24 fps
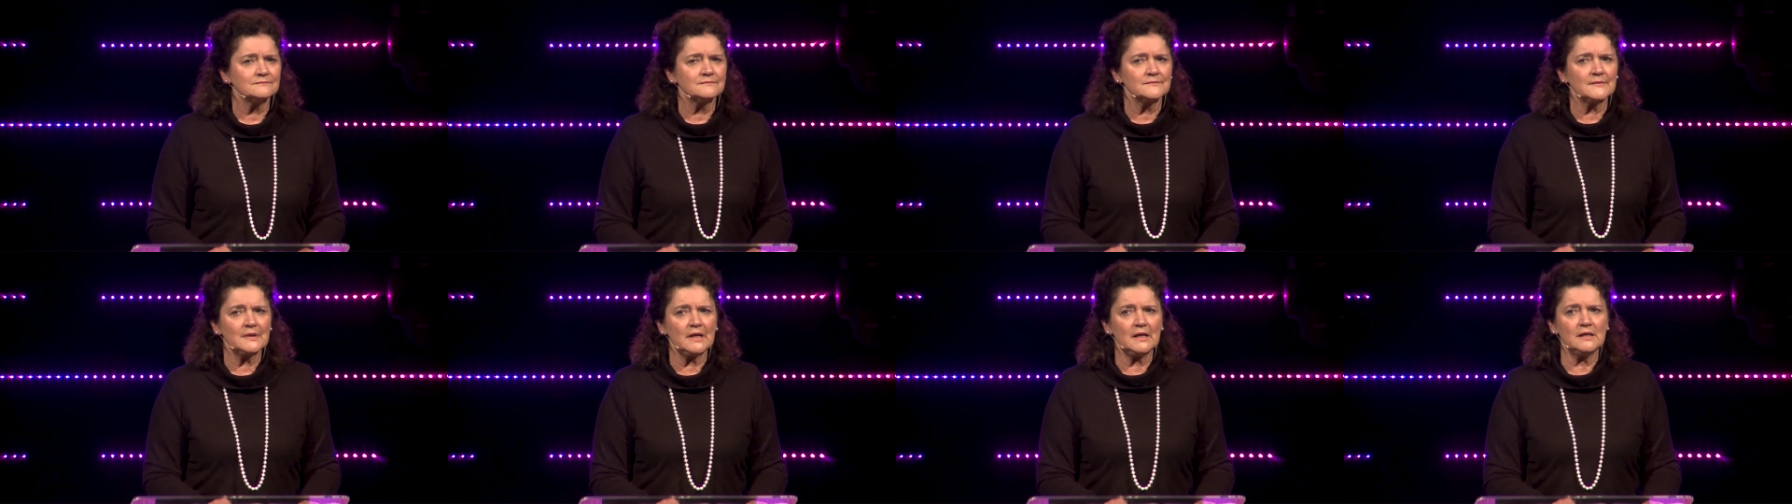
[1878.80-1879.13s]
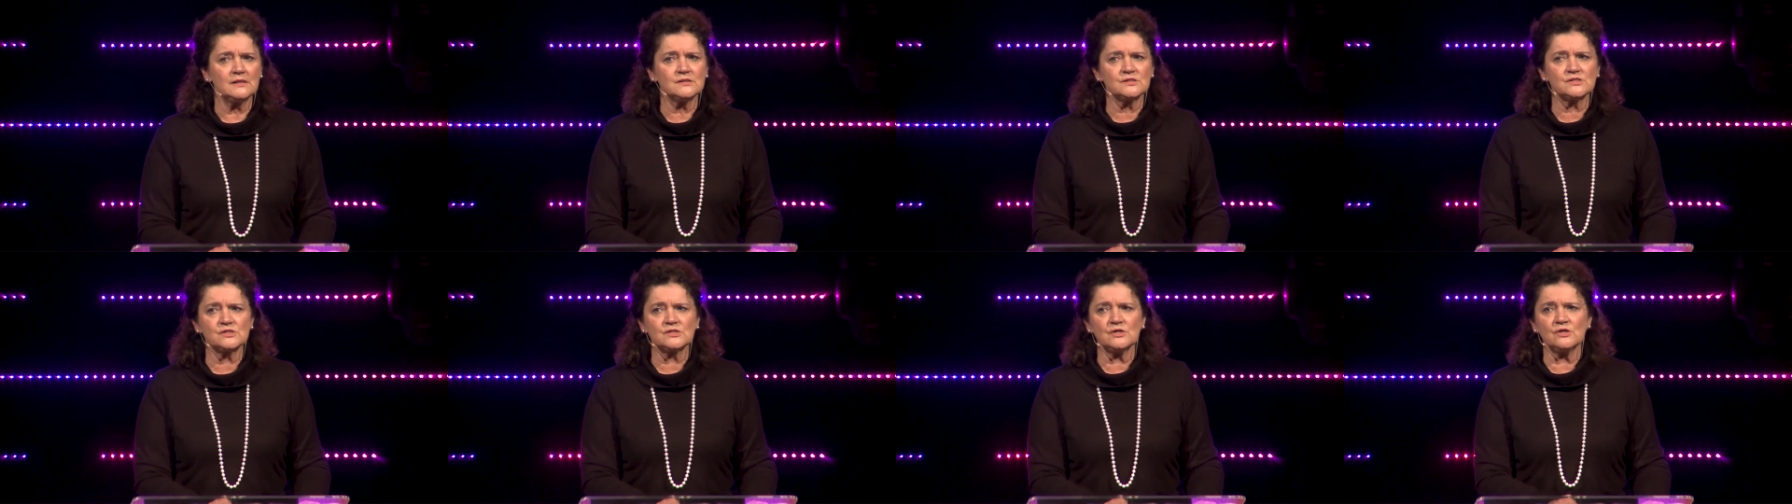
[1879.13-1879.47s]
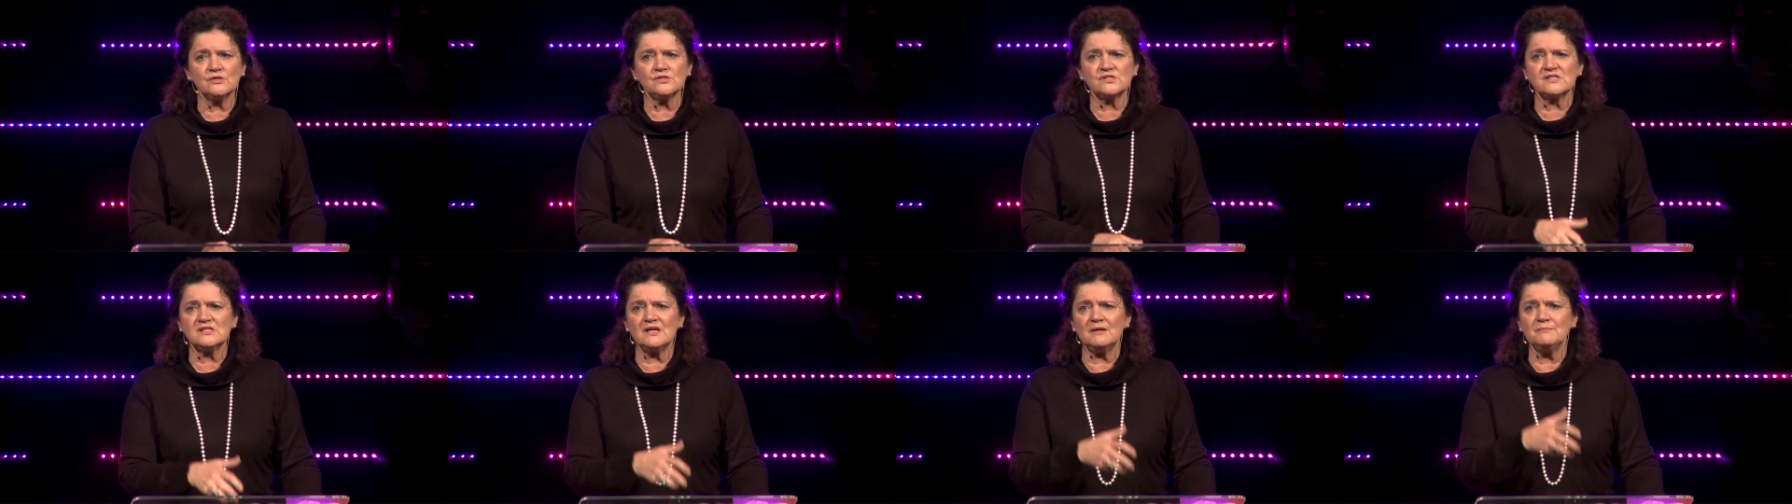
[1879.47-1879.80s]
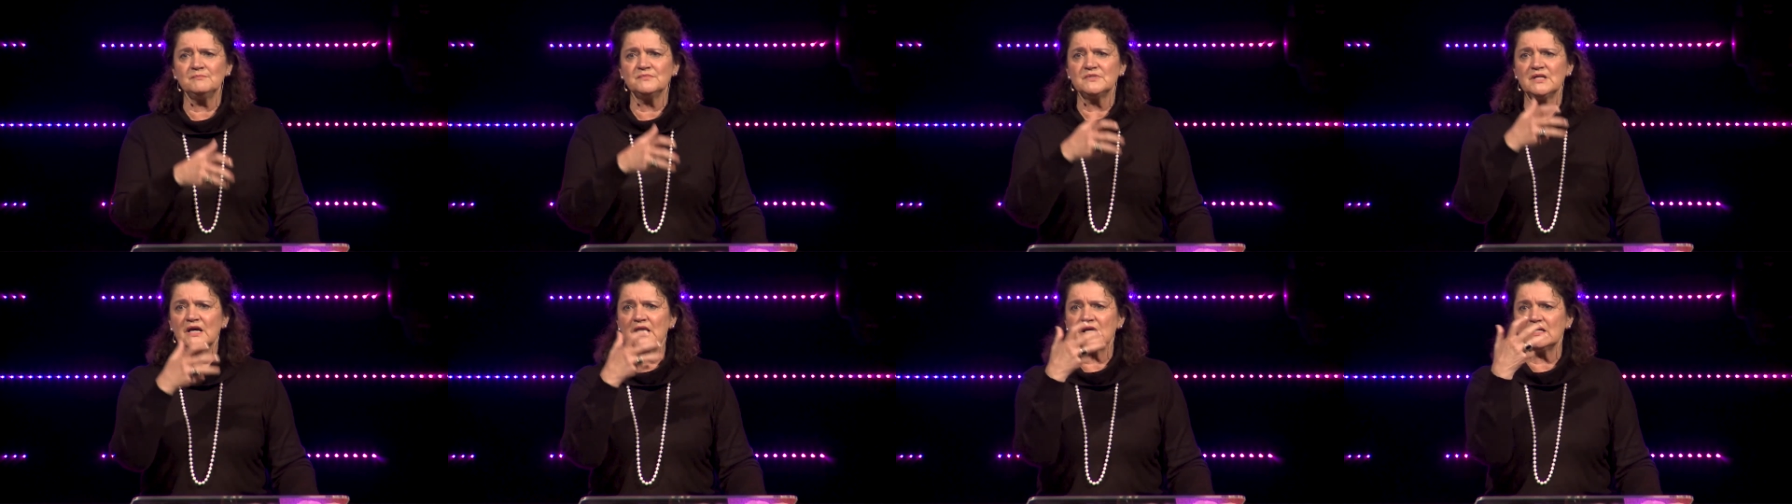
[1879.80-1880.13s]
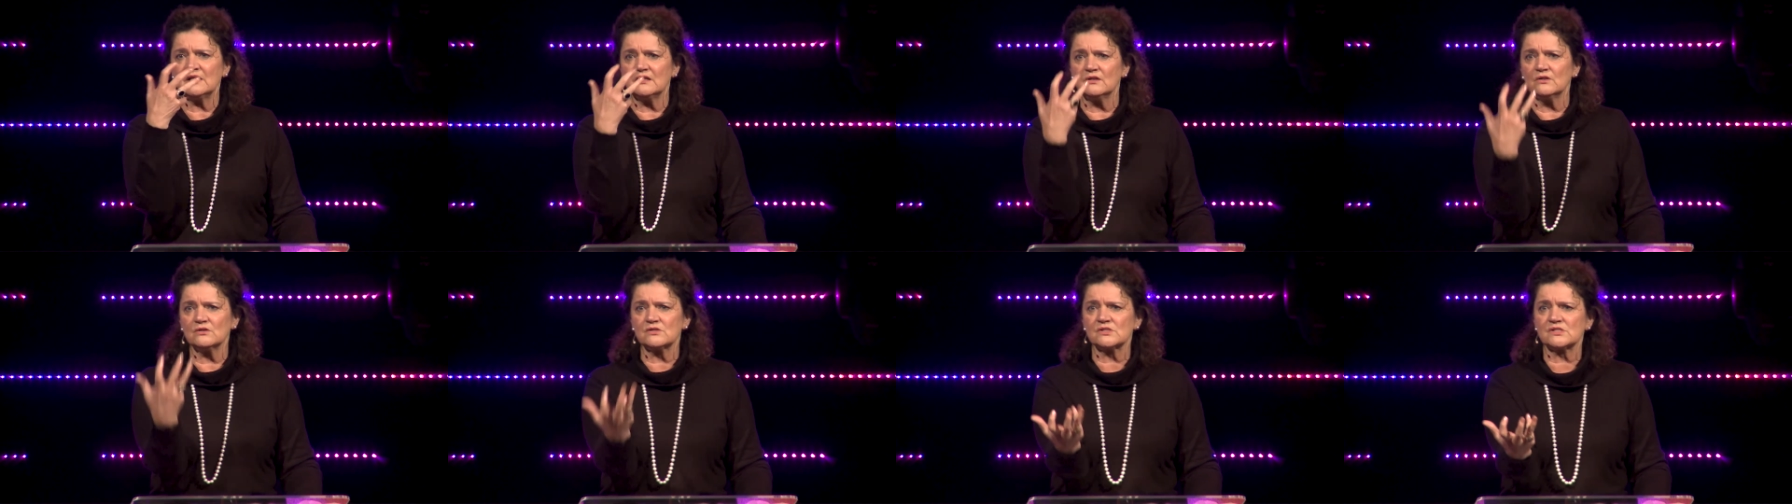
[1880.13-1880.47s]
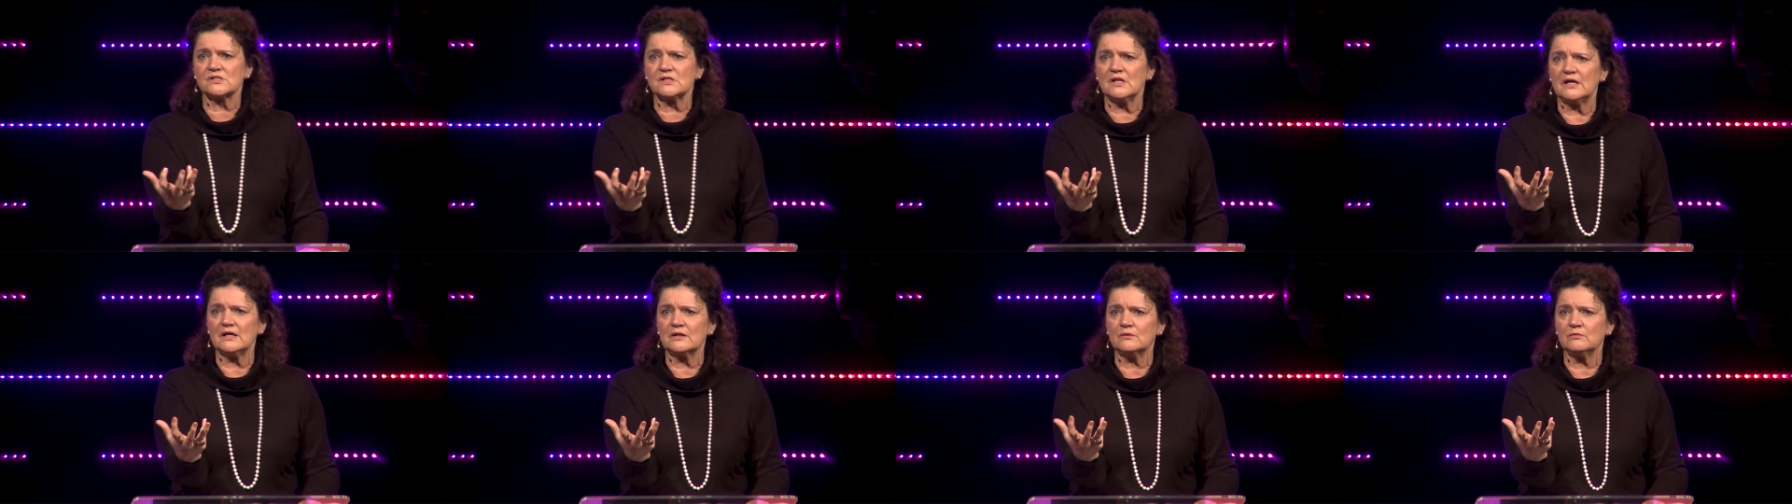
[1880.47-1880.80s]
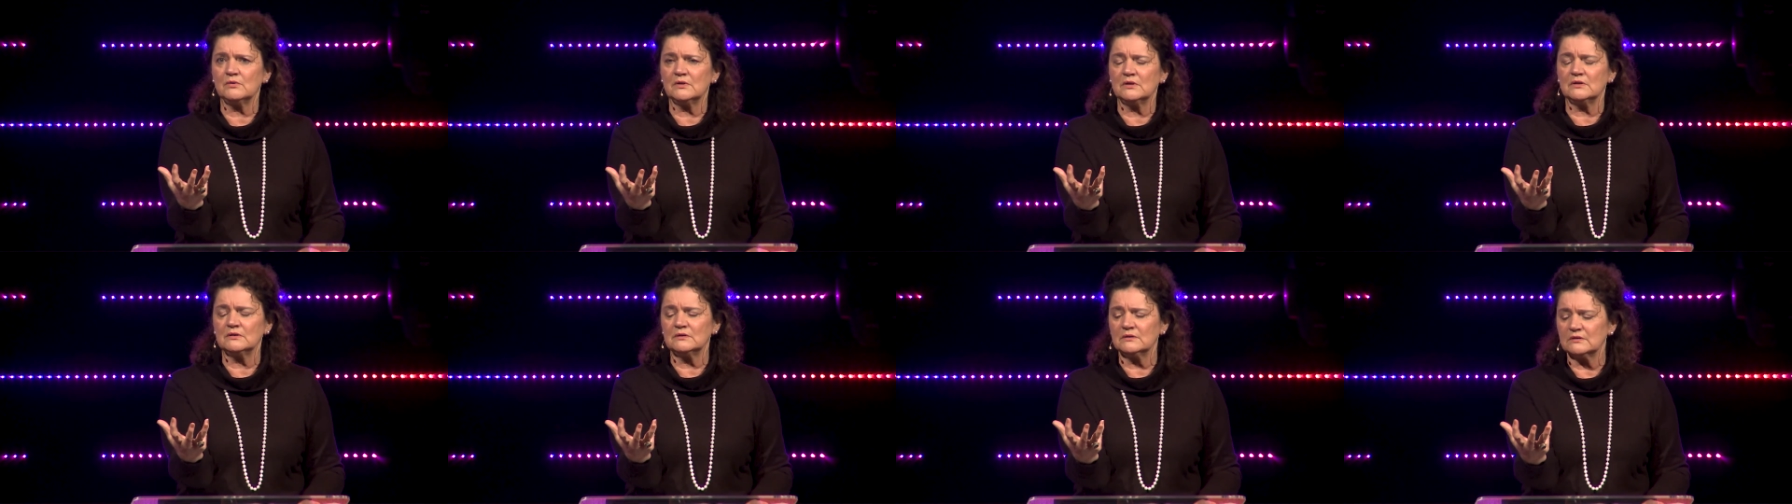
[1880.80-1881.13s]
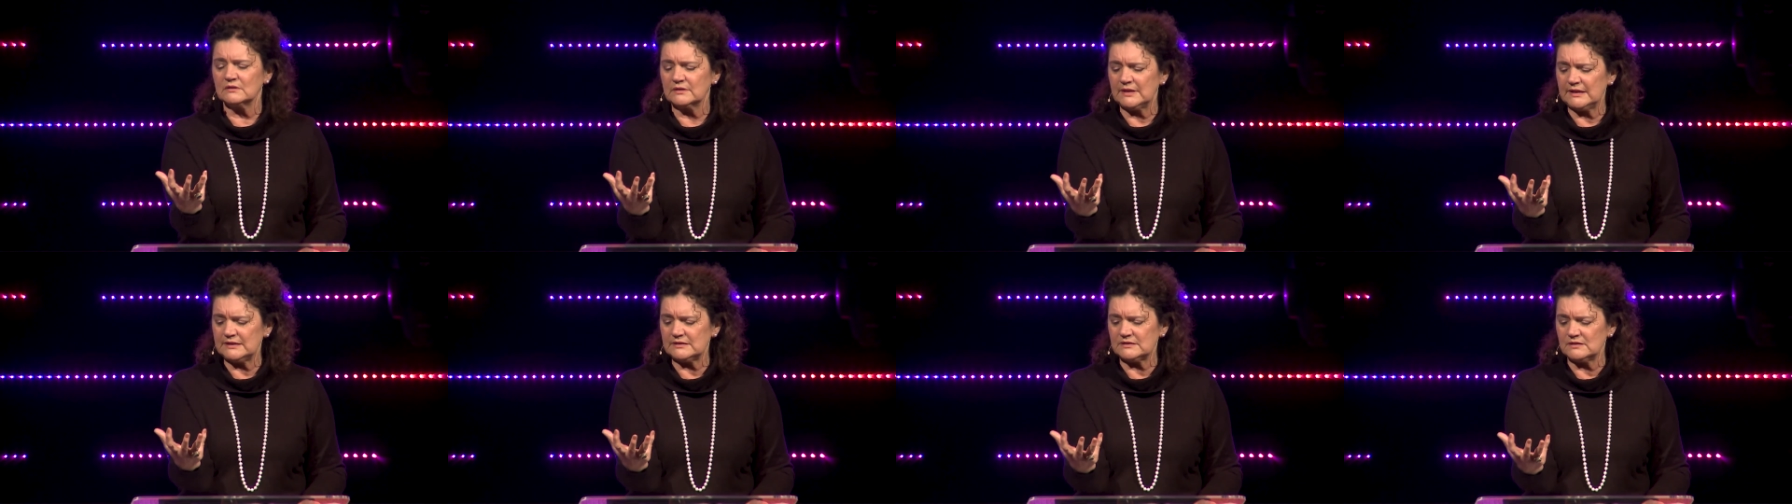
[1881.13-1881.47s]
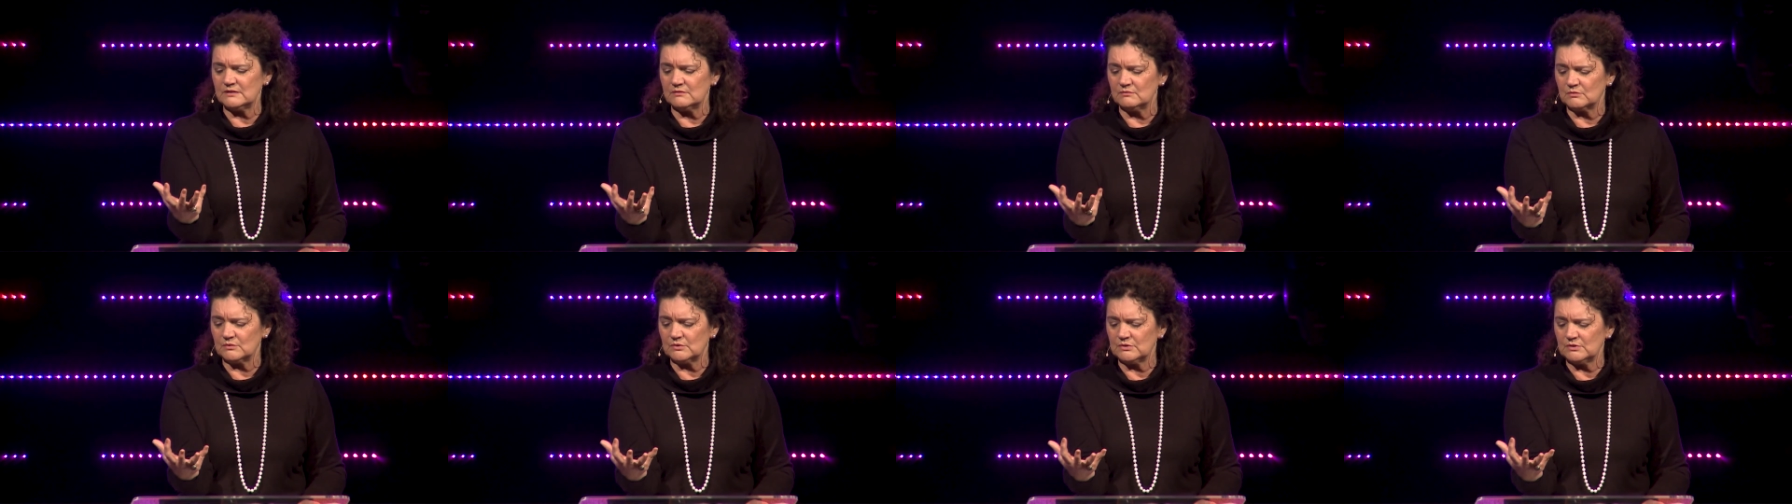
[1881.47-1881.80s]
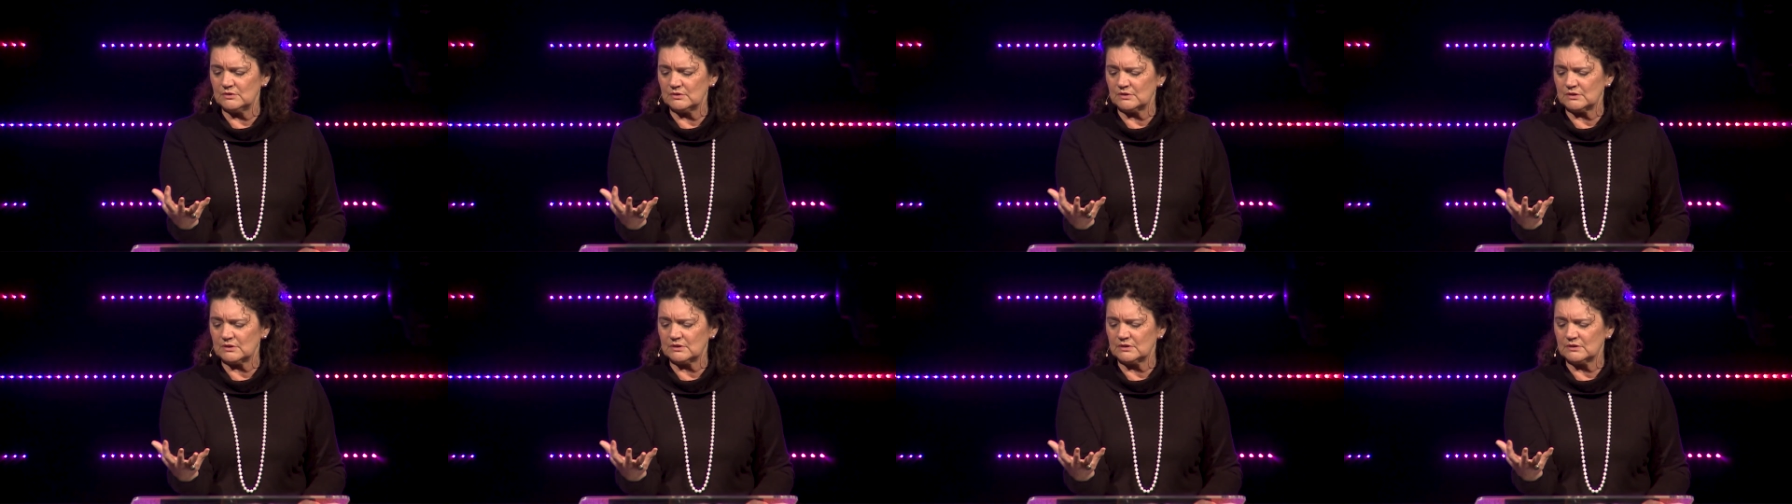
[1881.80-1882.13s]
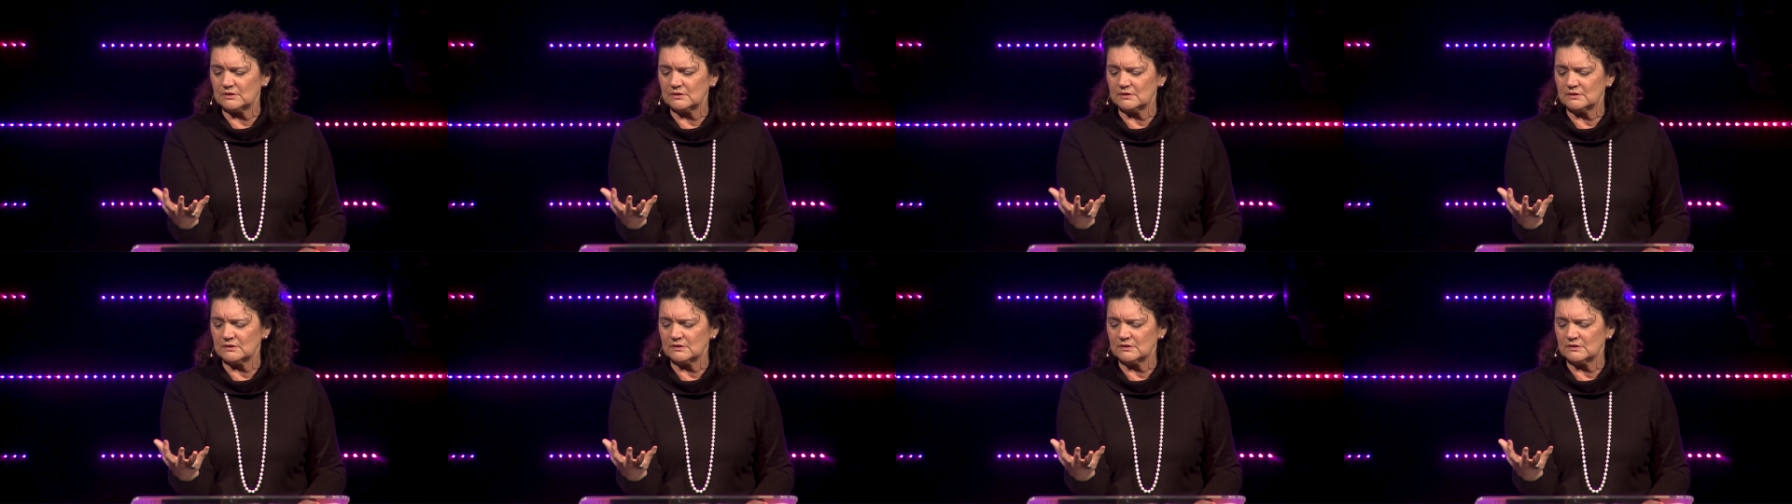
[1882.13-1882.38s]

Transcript: And so someday it looks like, well, that didn't work.